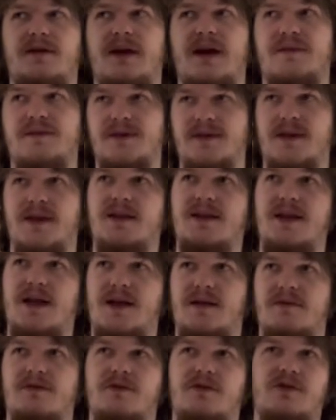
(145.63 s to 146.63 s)
have to send
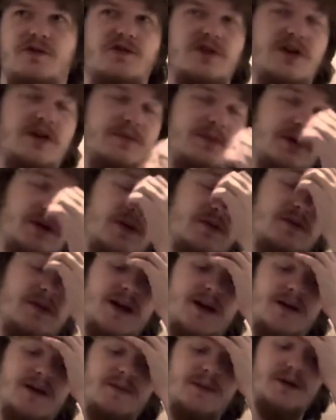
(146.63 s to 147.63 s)
that to the GPU, and
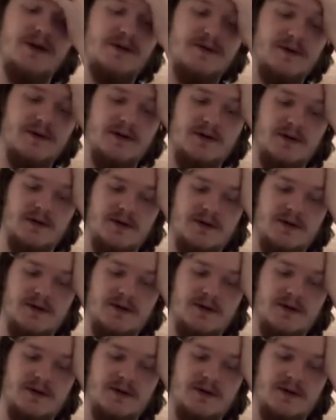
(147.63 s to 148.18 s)
that can be difficult.